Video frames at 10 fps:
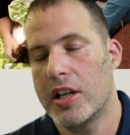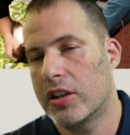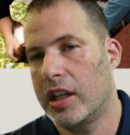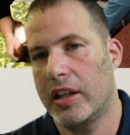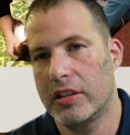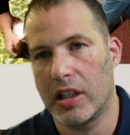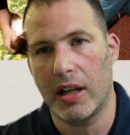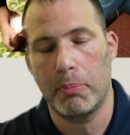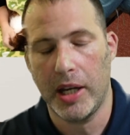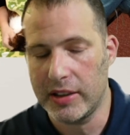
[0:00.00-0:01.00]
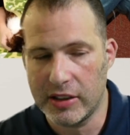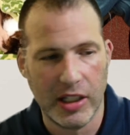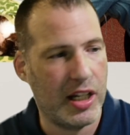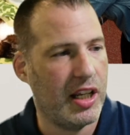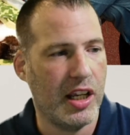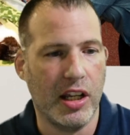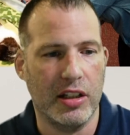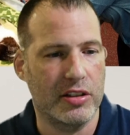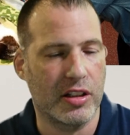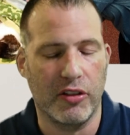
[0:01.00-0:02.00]
things like pet sitting
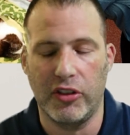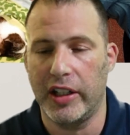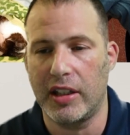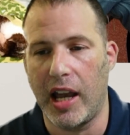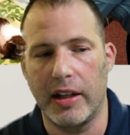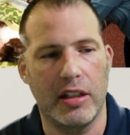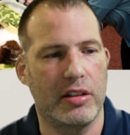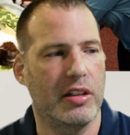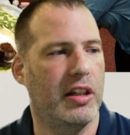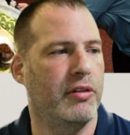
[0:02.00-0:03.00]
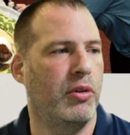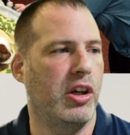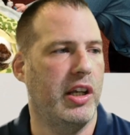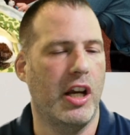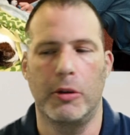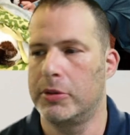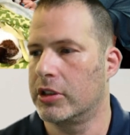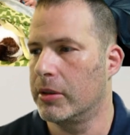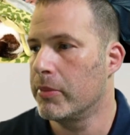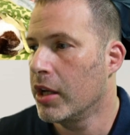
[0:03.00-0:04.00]
and stuff like that. It really helps
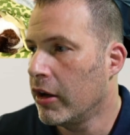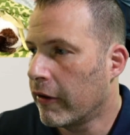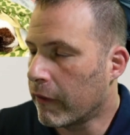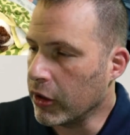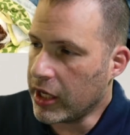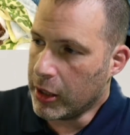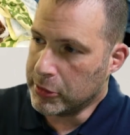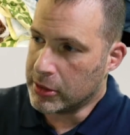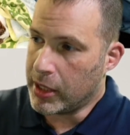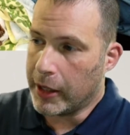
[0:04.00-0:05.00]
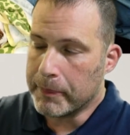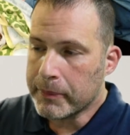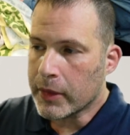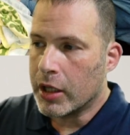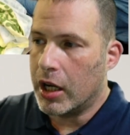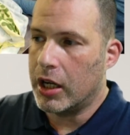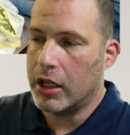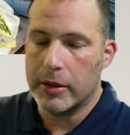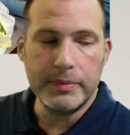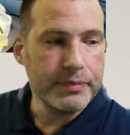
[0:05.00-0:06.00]
them
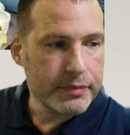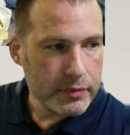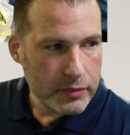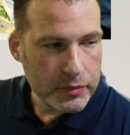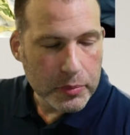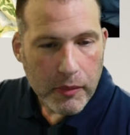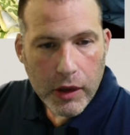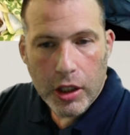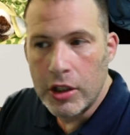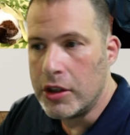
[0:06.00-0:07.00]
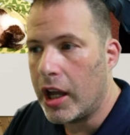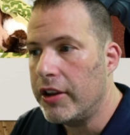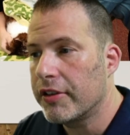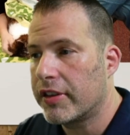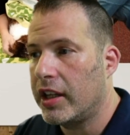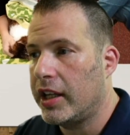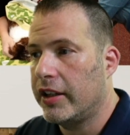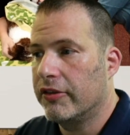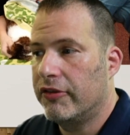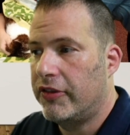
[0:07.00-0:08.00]
out. Another
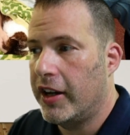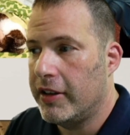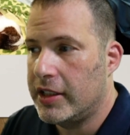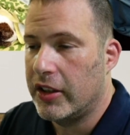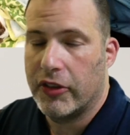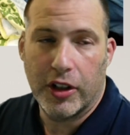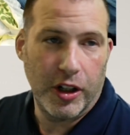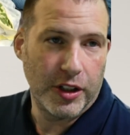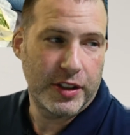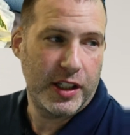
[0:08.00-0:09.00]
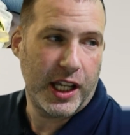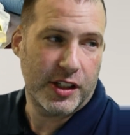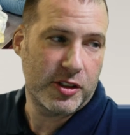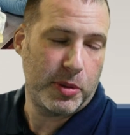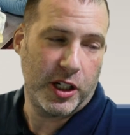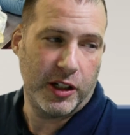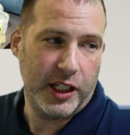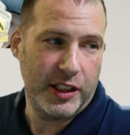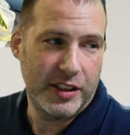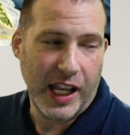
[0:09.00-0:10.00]
thing very difficult to get
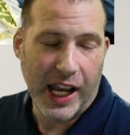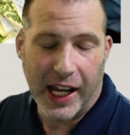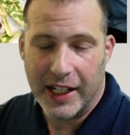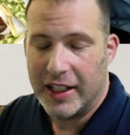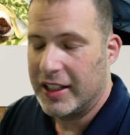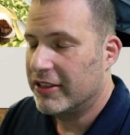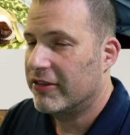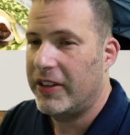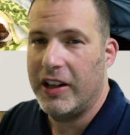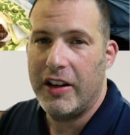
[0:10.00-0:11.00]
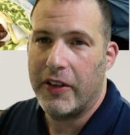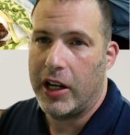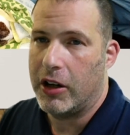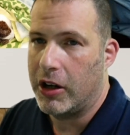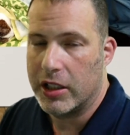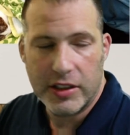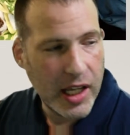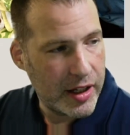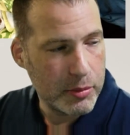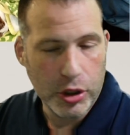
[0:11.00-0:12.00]
experience at, very, very hard, is
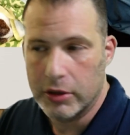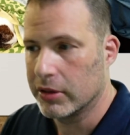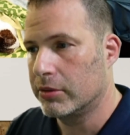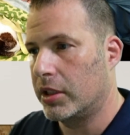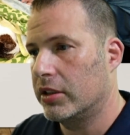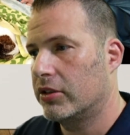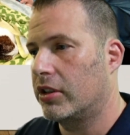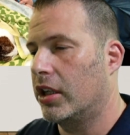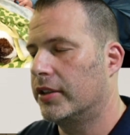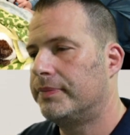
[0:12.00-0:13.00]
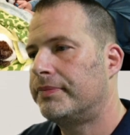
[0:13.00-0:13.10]
animal grooming. So